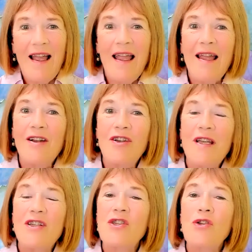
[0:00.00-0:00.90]

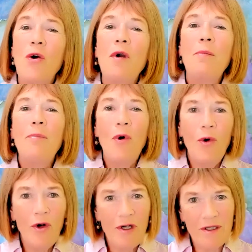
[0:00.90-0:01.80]
And it's so
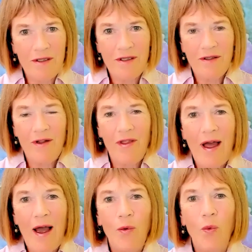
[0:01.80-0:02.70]
important
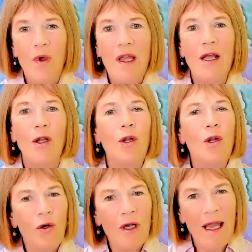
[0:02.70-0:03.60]
that we
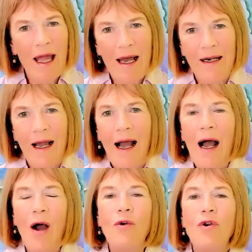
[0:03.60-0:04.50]
look at
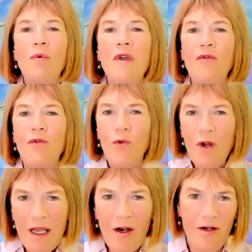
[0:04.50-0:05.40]
how do we
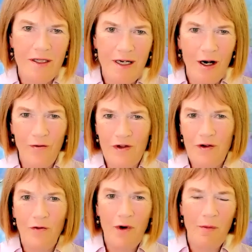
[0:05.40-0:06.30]
free
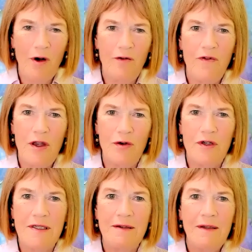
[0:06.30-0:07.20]
ourselves from our
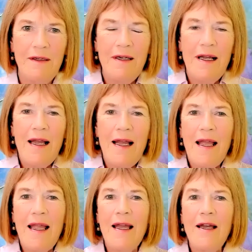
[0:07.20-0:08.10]
fears?
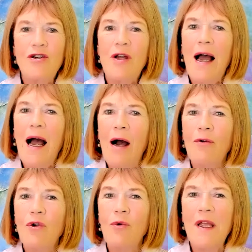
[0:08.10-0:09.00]
And
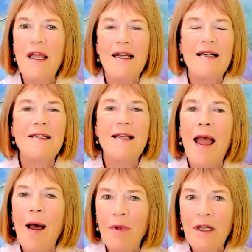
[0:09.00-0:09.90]
how do we
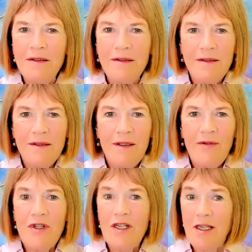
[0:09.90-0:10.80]
examine
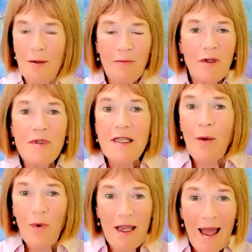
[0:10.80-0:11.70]
the symptoms
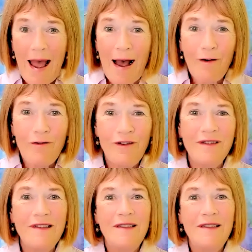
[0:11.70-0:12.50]
that we have